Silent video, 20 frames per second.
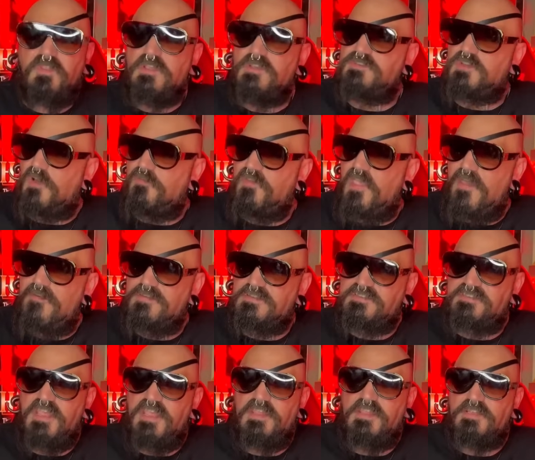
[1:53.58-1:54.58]
So if you haven't
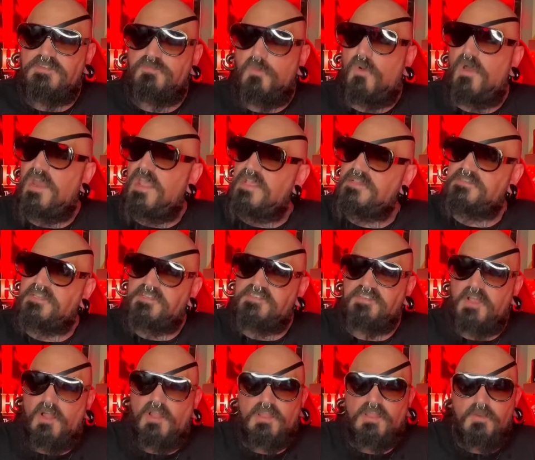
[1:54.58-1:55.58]
seen this one, it's a
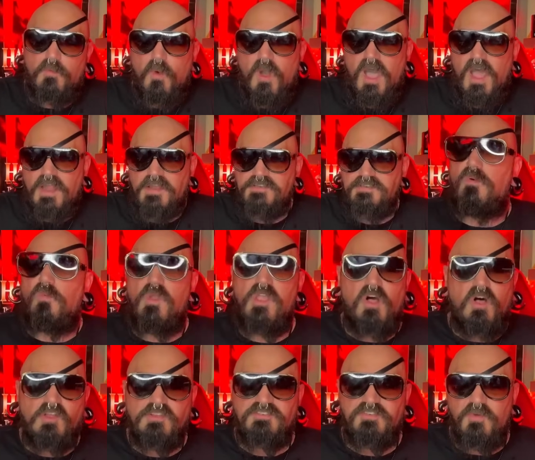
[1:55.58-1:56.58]
solid watch. We
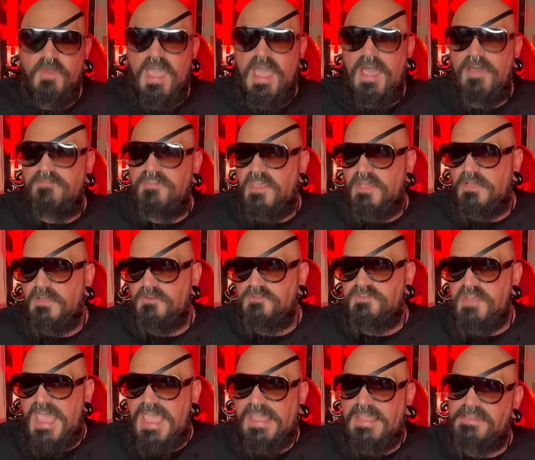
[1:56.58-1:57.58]
also have Yellow
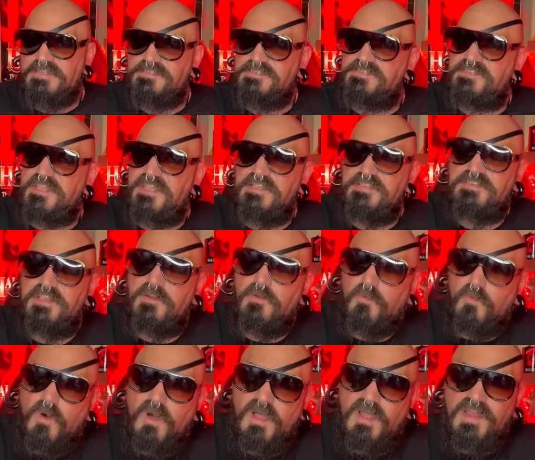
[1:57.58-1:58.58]
Jacket
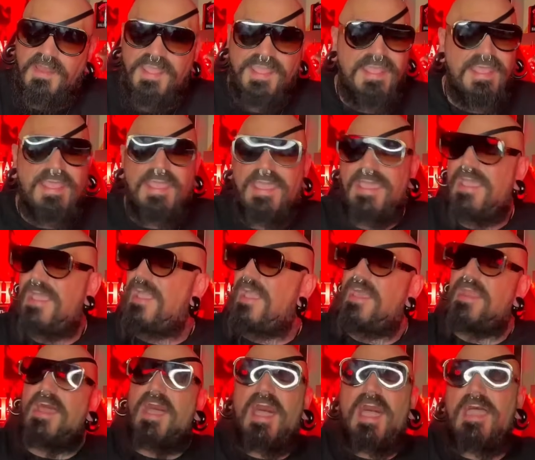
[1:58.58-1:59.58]
Season 1.
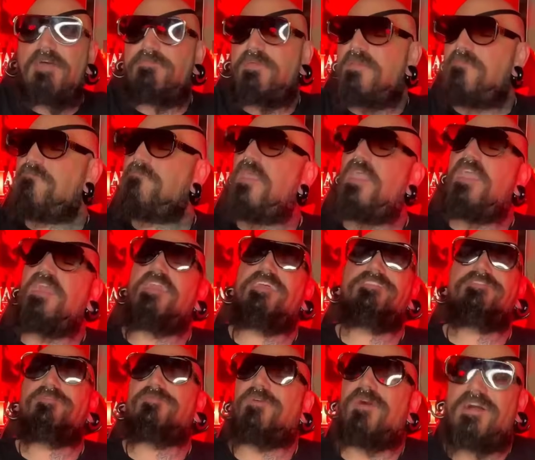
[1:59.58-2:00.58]
And I've been meaning
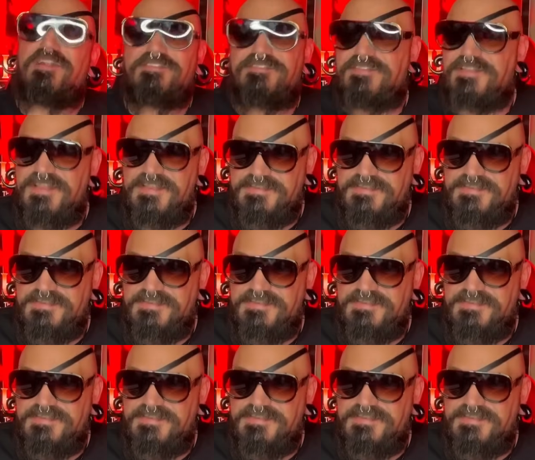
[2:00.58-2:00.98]
to watch this